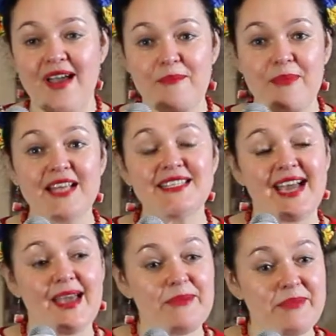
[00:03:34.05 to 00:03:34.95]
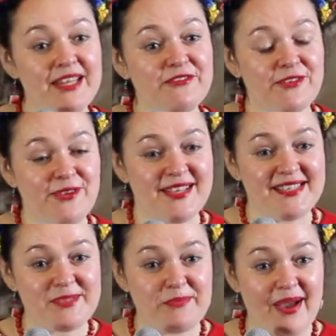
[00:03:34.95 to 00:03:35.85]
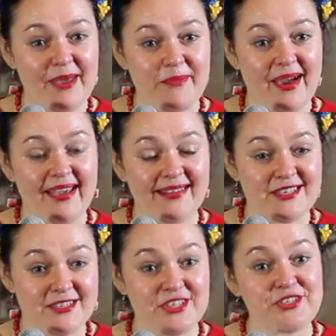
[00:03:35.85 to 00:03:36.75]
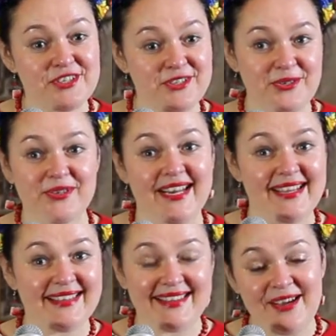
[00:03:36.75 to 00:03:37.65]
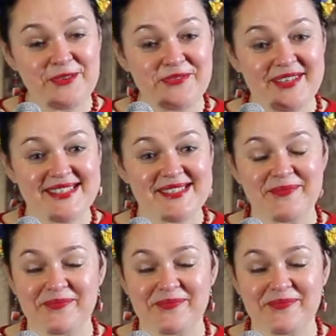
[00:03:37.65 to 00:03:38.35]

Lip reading: much I am influenced by my traditional Ukrainian outfit.